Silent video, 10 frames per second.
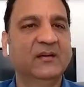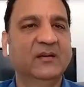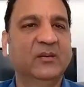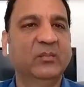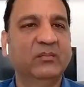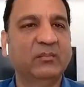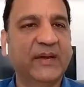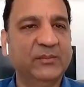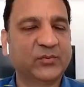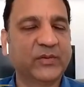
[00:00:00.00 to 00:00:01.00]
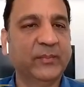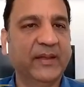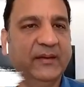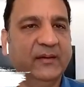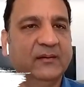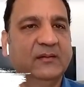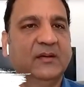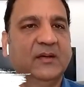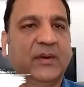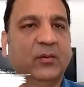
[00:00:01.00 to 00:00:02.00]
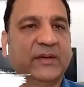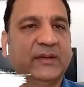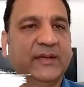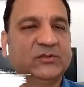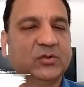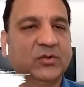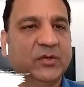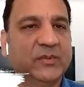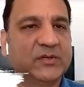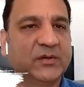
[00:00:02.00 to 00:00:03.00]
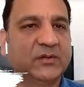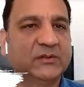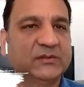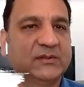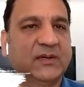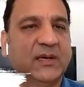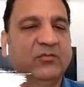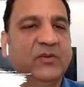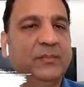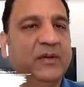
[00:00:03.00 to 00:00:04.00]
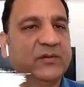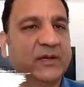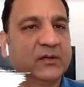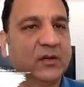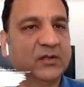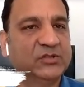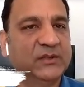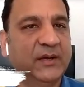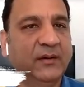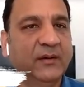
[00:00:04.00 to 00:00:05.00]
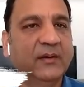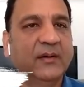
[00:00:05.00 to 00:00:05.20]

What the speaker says: My name is Rick Malik. I work at Lakeshore Learning Materials. I'm VP of Technology there.